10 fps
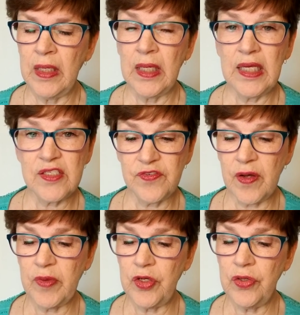It's
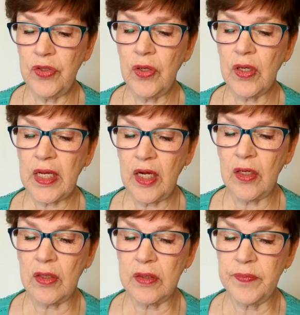from the New York
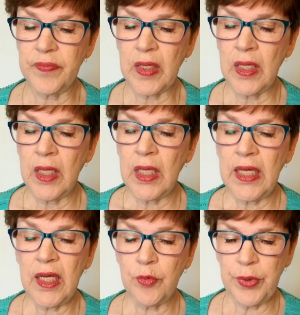Herald.
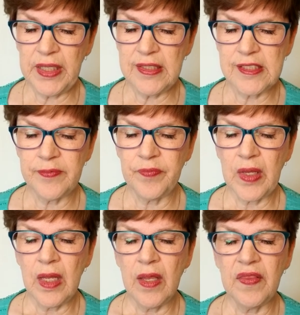It reads,
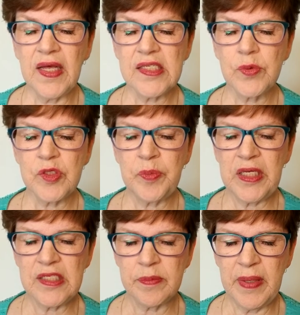'Thus was
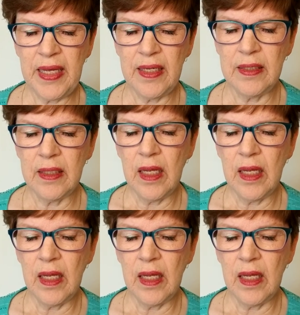peace made.